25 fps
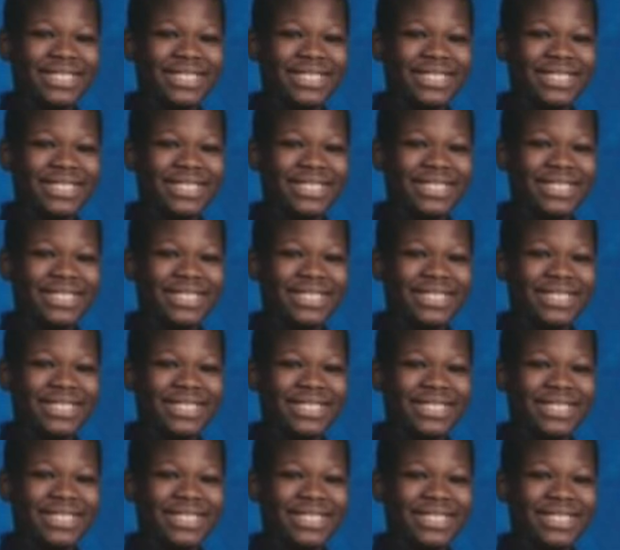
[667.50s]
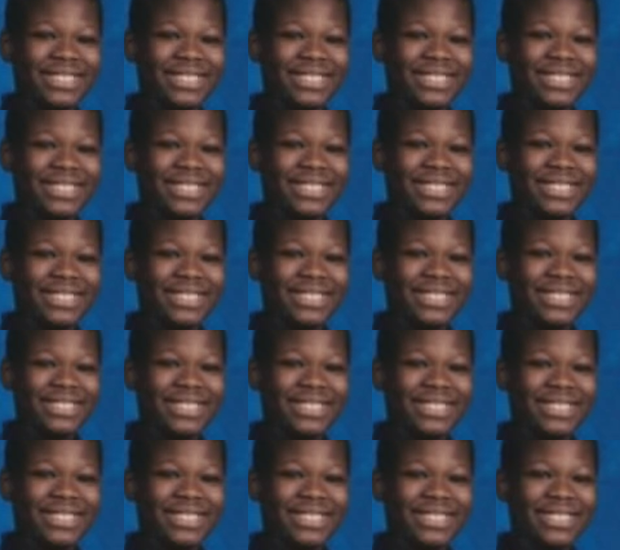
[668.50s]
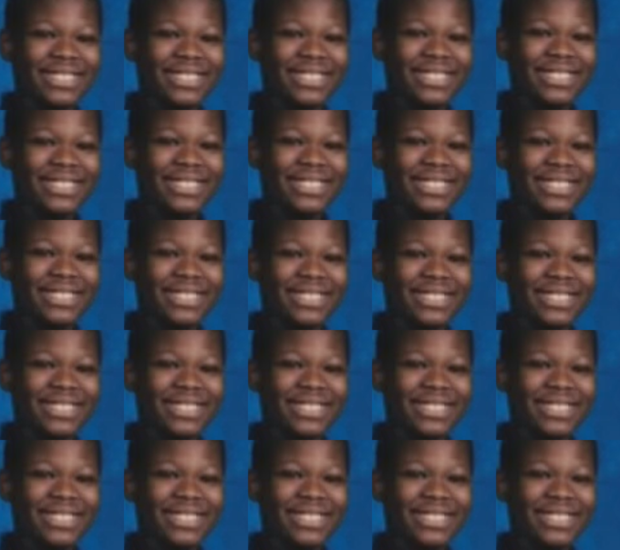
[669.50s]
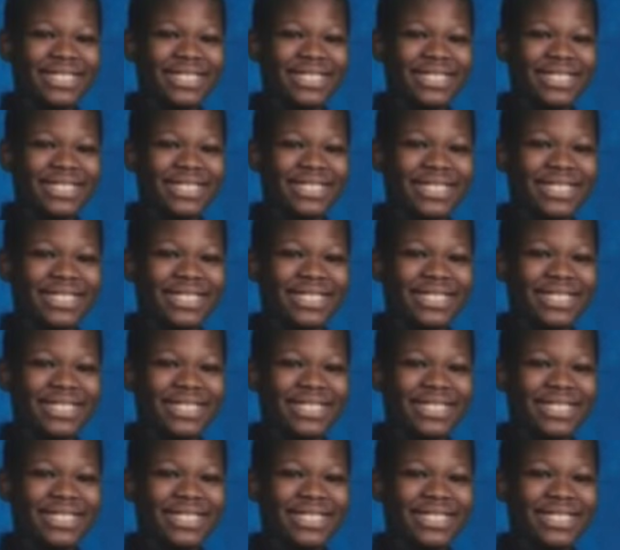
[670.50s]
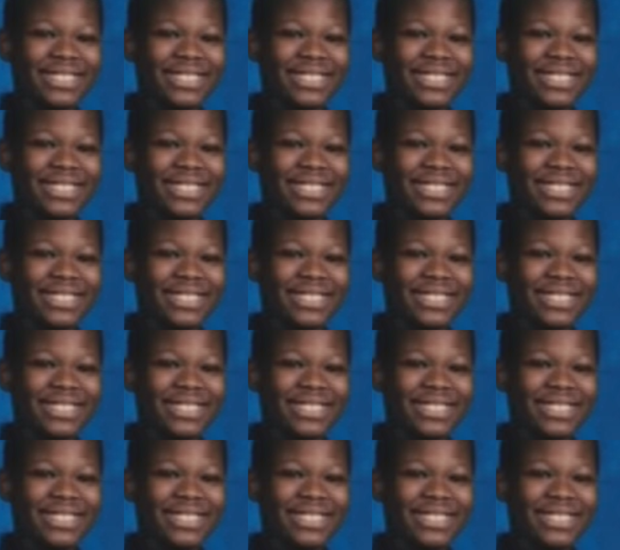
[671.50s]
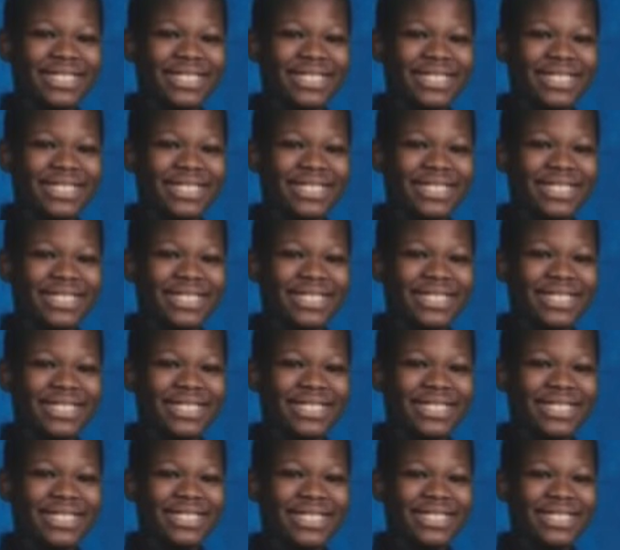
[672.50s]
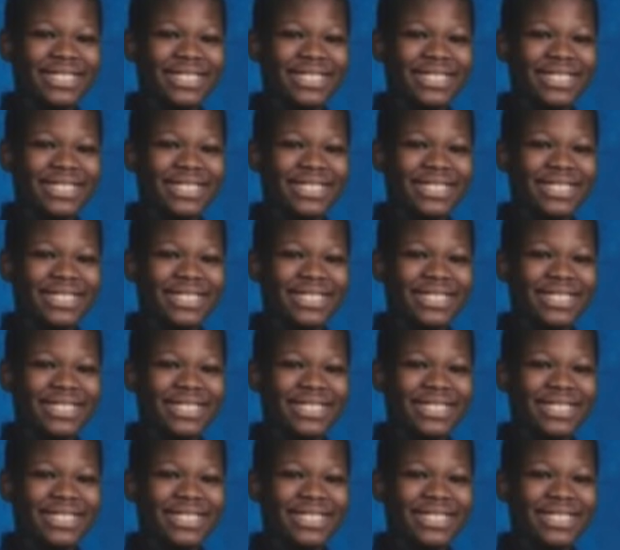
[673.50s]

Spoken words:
No words are spoken by the person on screen.